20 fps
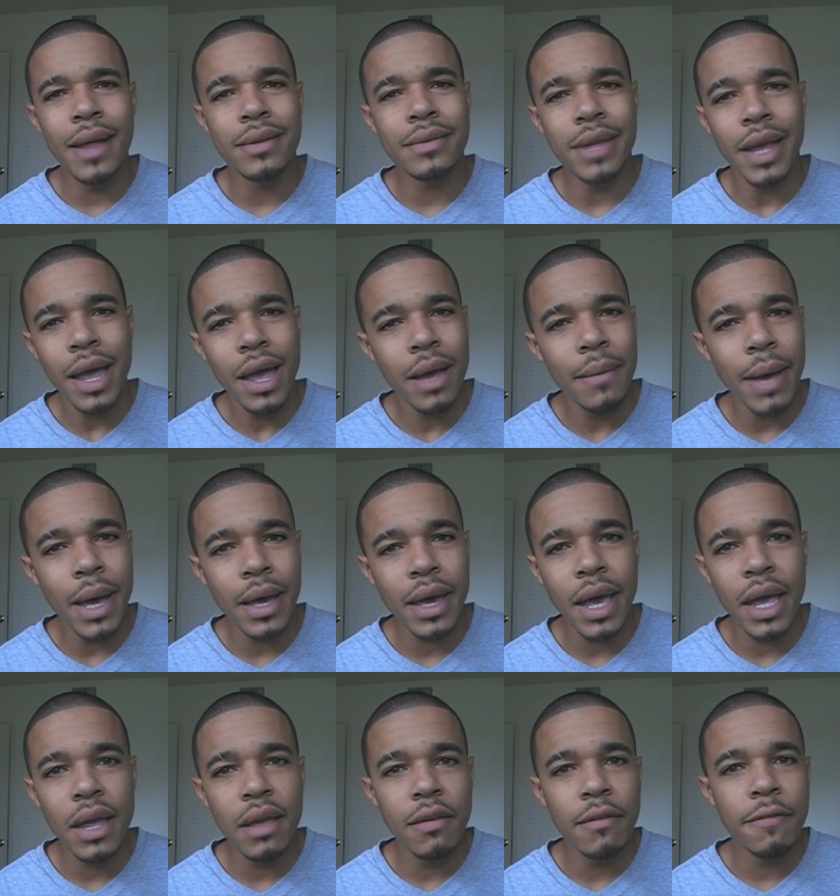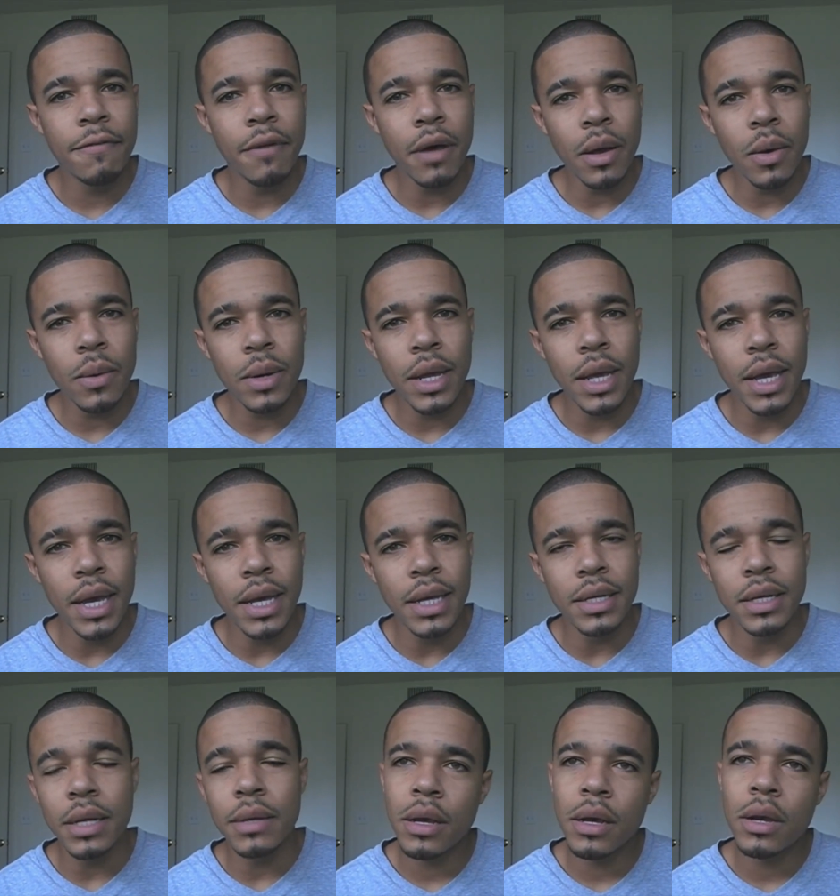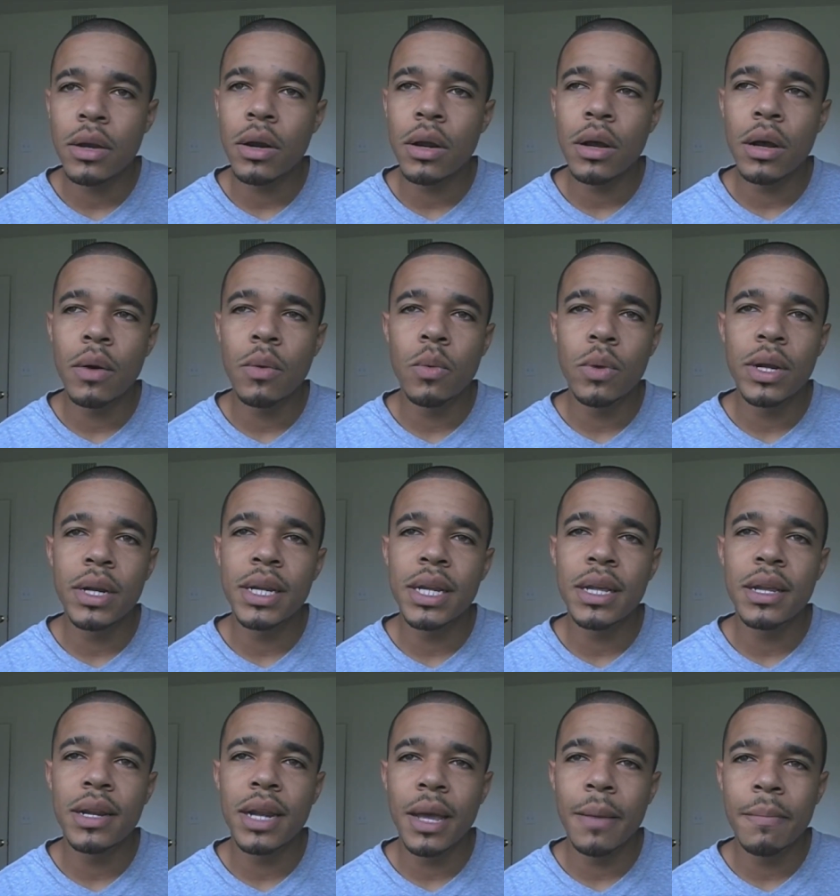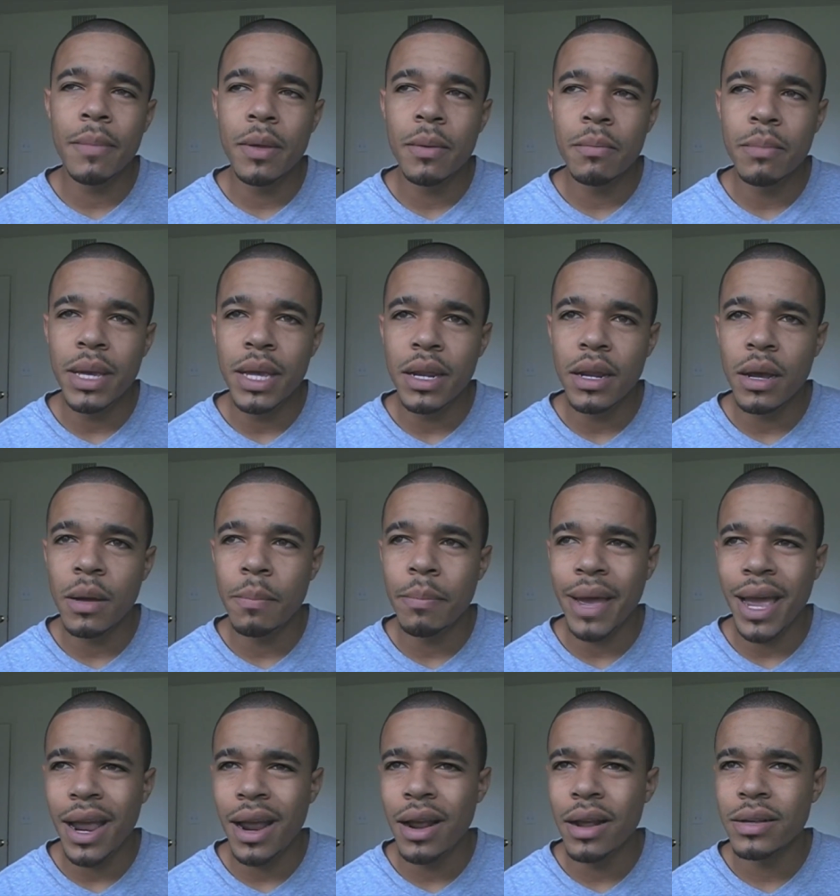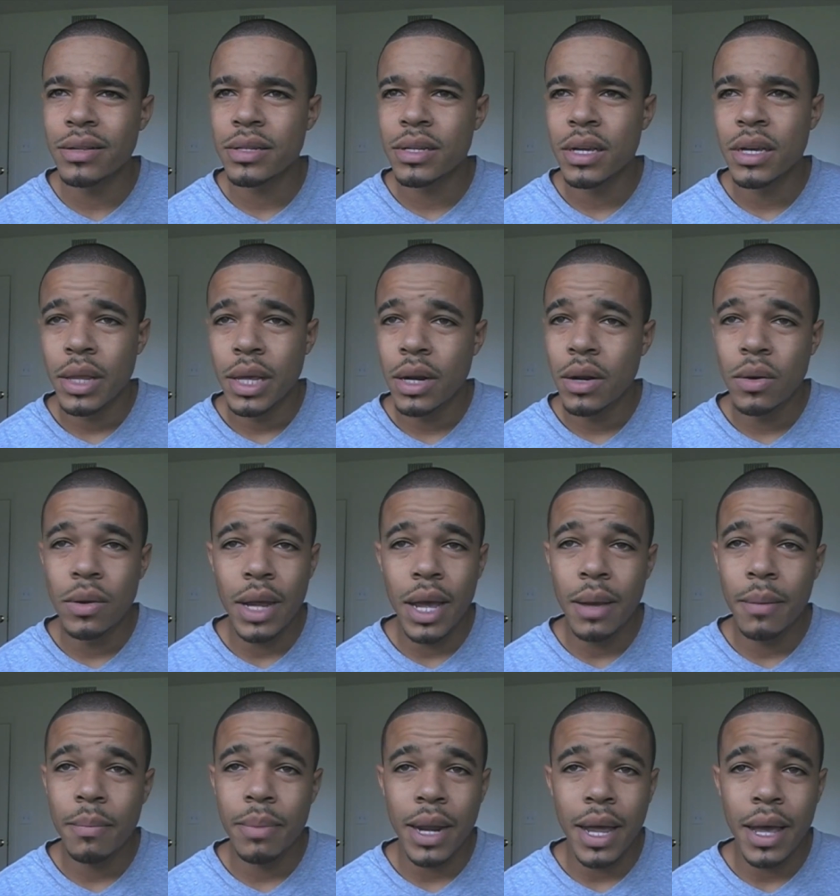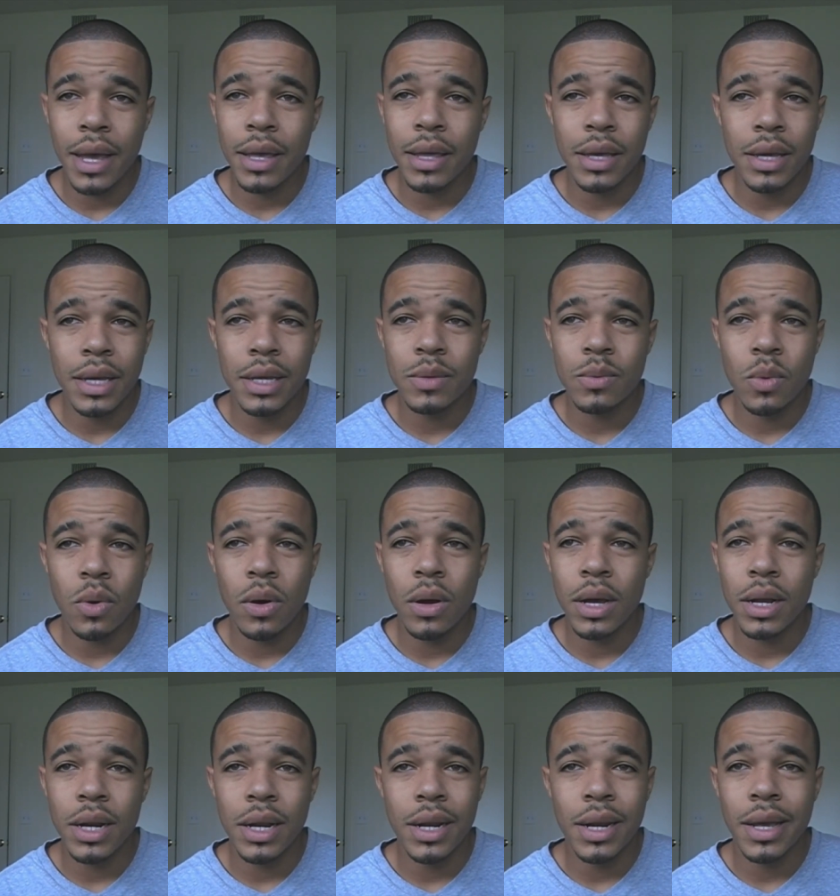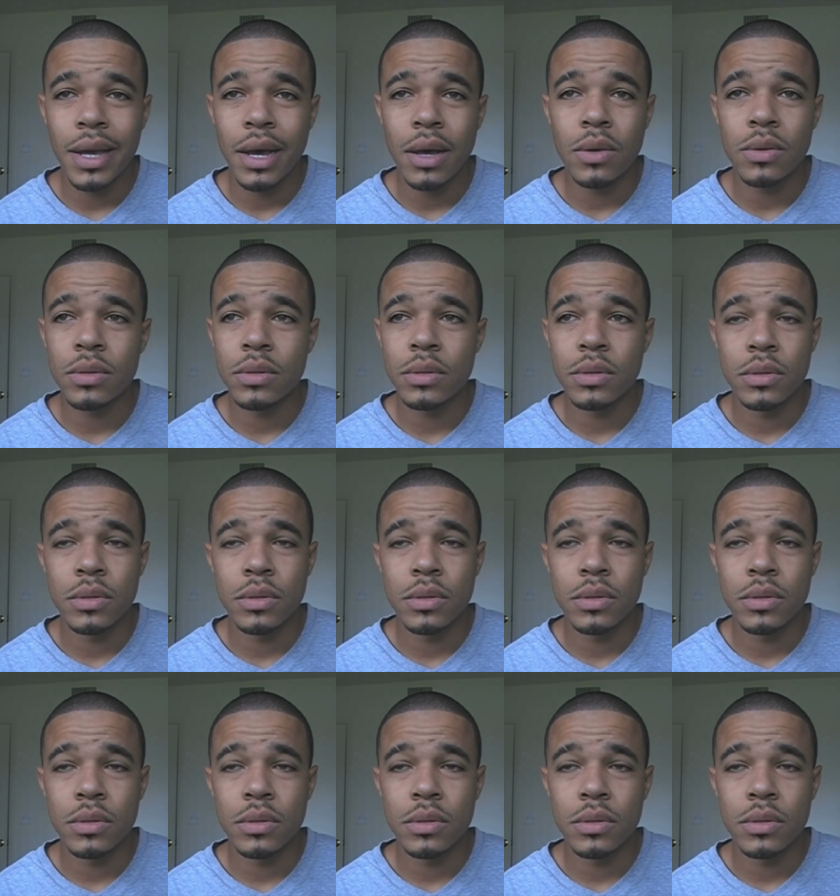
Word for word: God damn, I can't even fuck with it either. The girl wouldn't even let me meet her parents. They don't like black kids walking in their house.